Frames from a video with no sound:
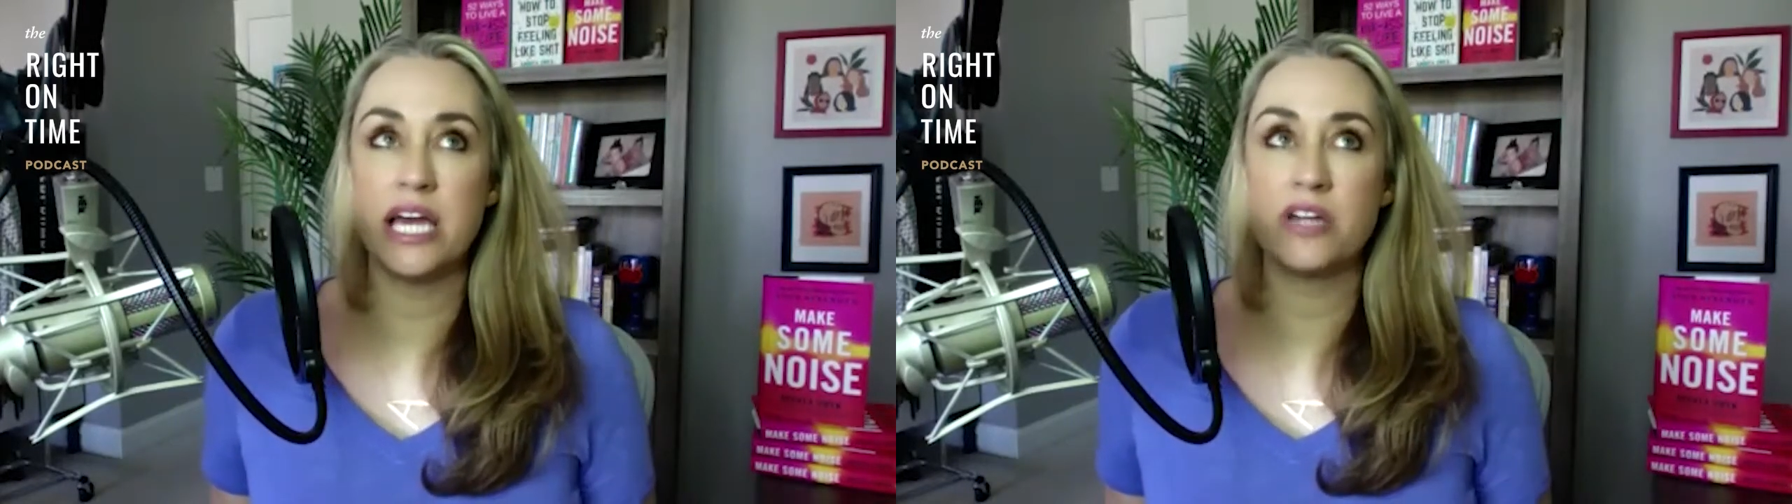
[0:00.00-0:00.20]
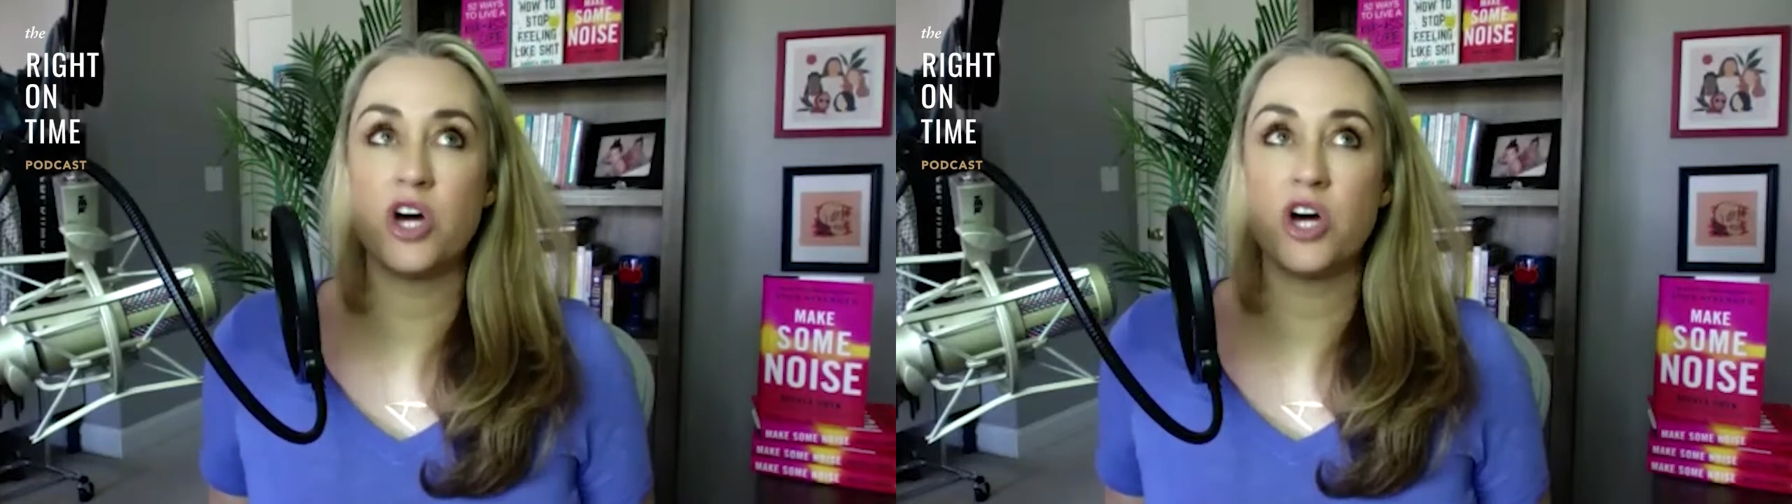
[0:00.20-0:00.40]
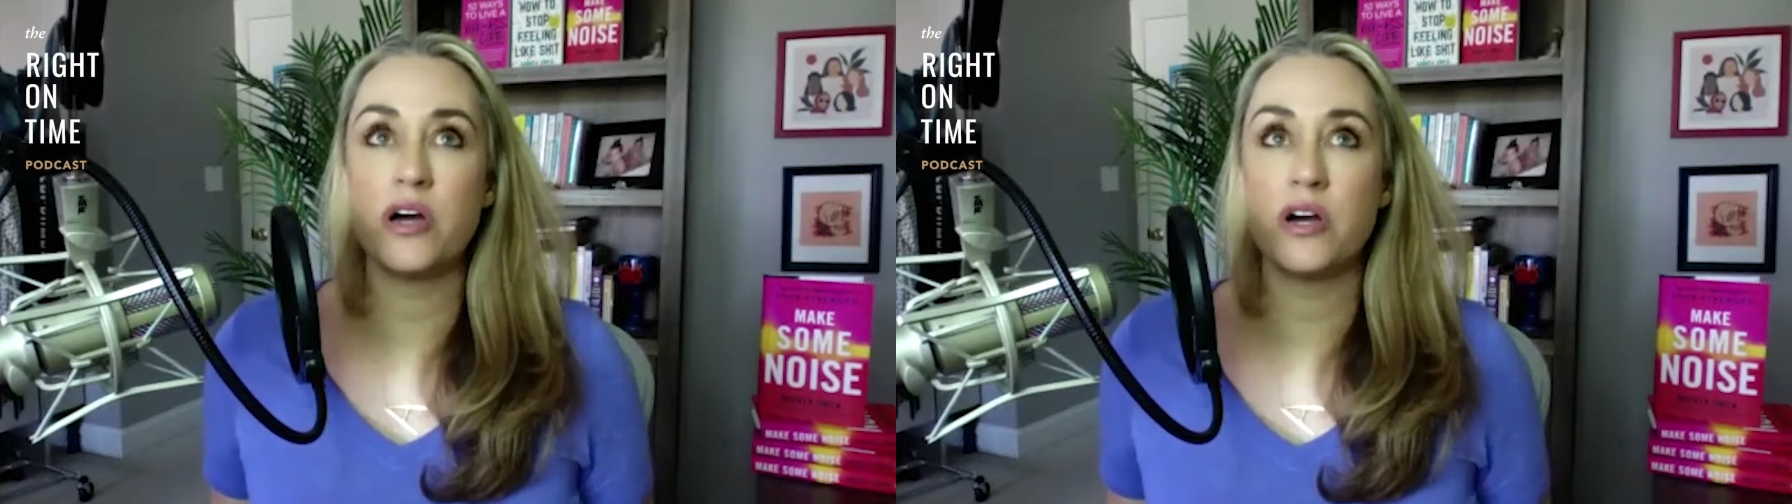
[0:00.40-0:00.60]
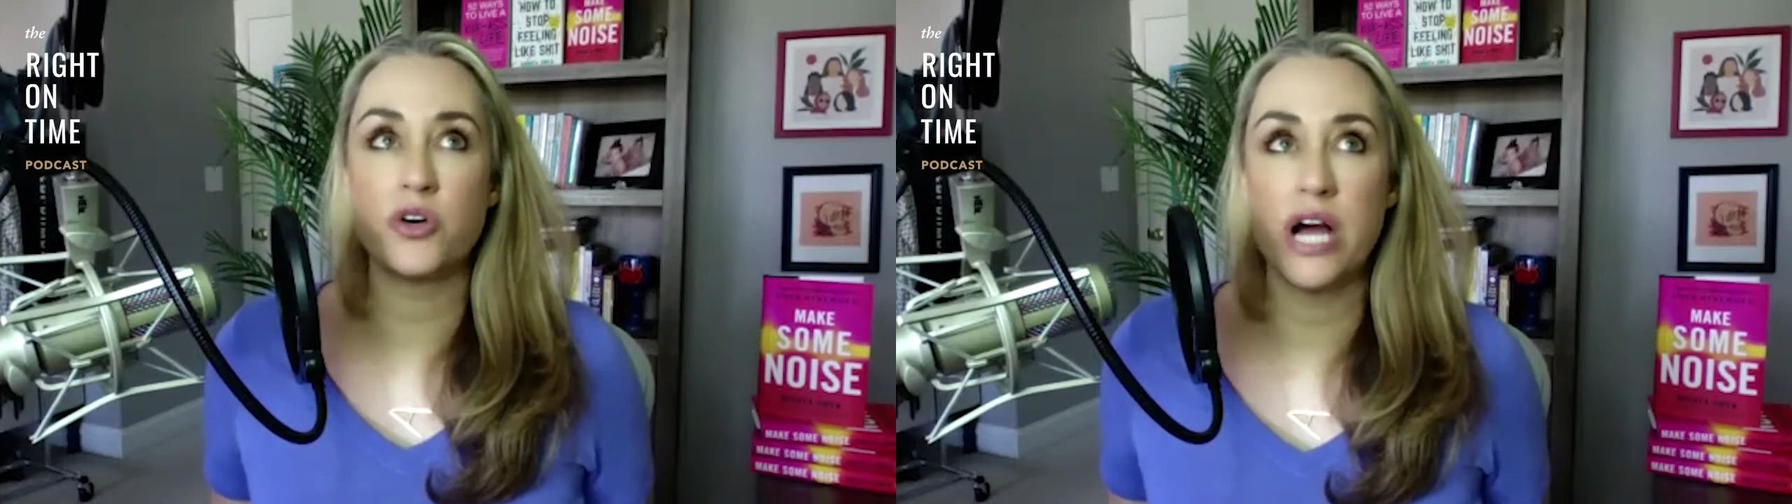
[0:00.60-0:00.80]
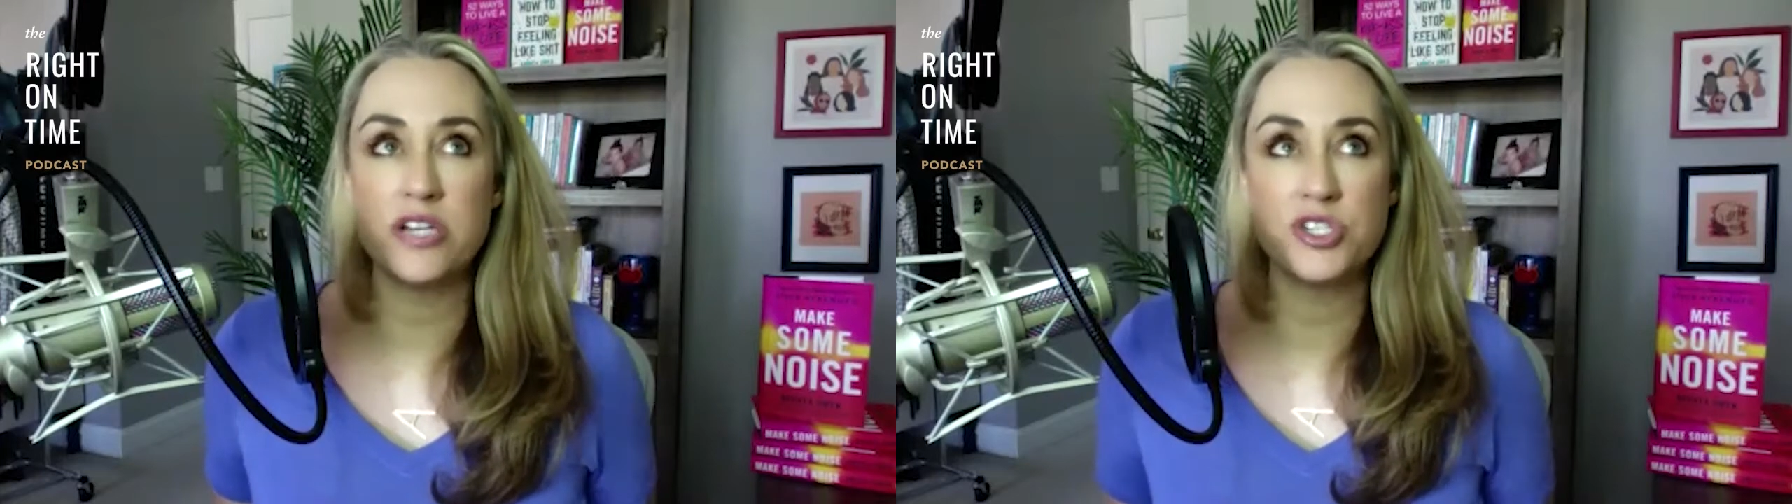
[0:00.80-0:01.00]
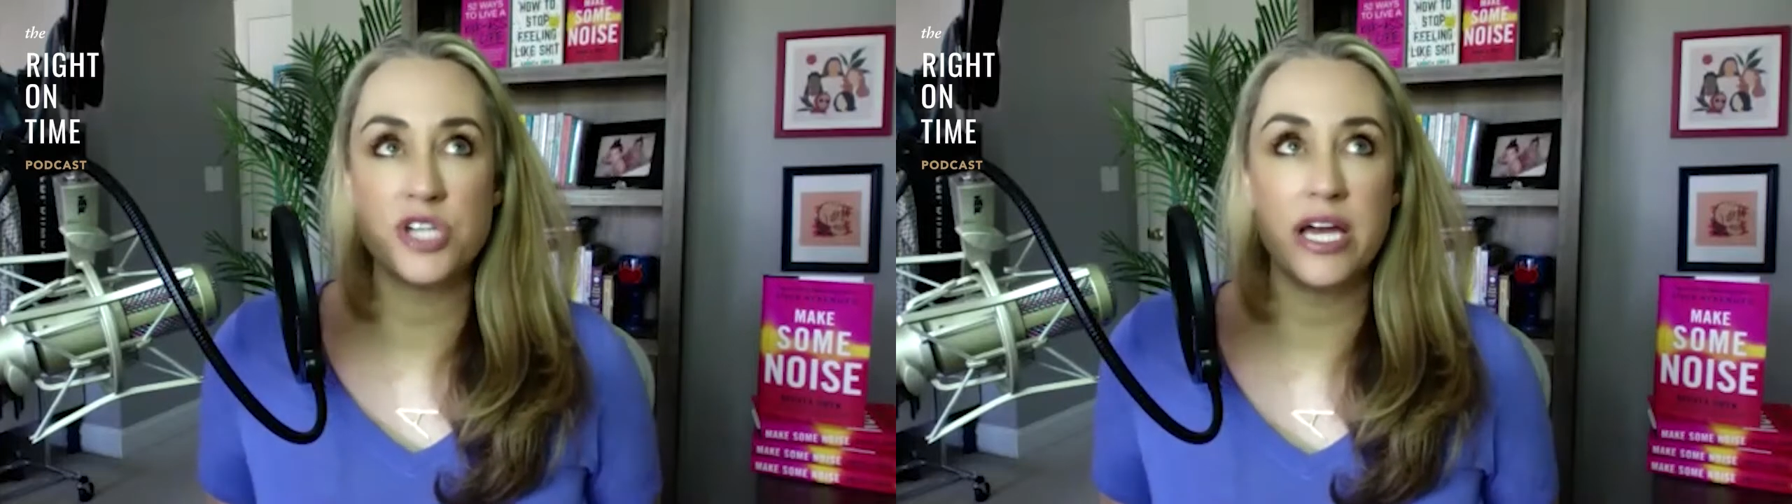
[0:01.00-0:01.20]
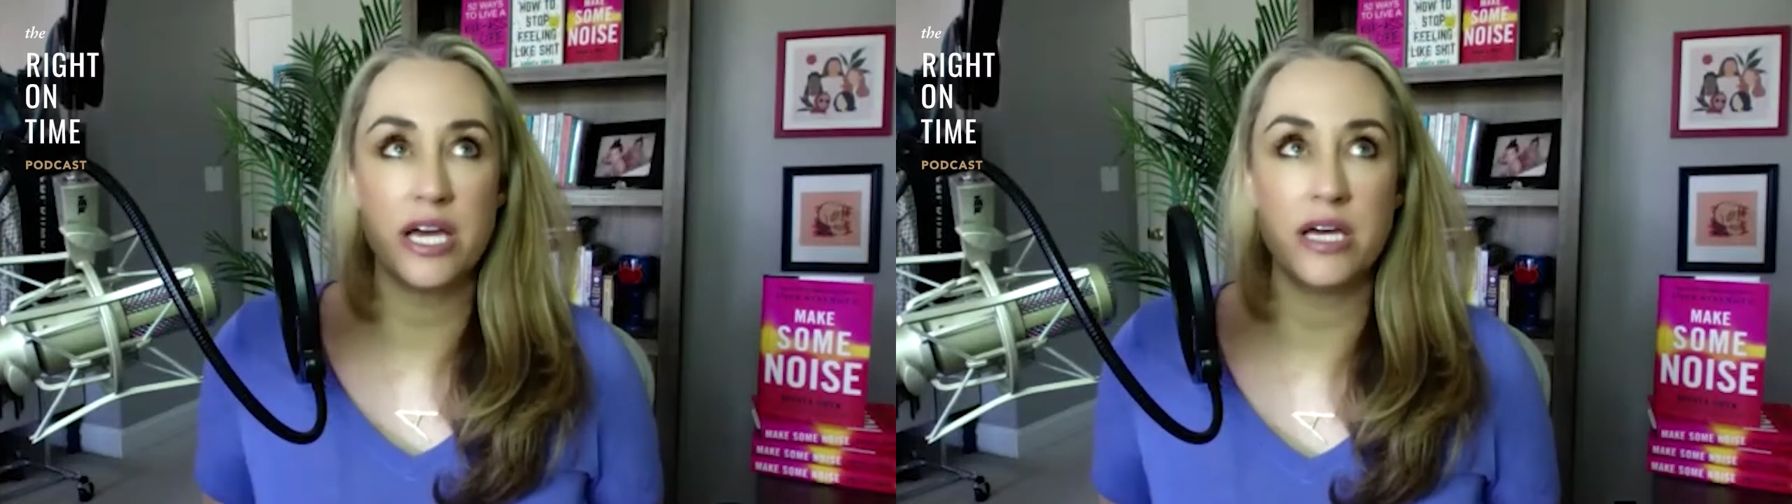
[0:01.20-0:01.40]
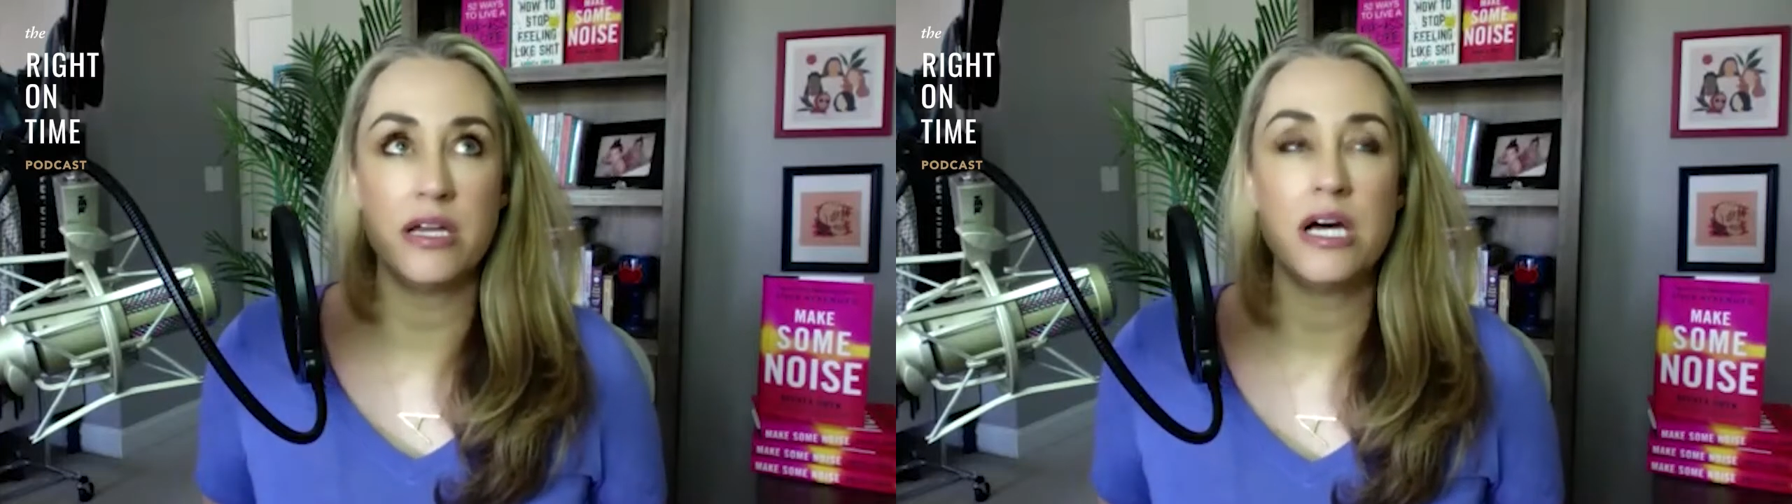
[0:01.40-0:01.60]
and going on a crash
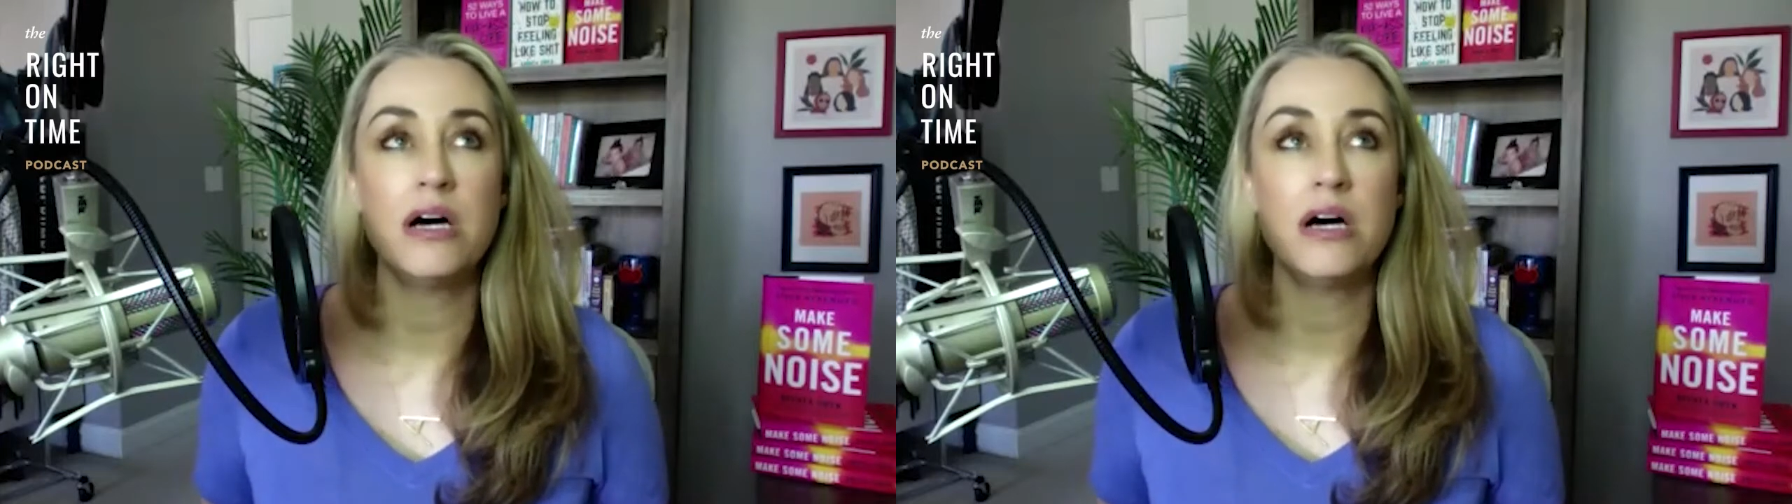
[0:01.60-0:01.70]
diet,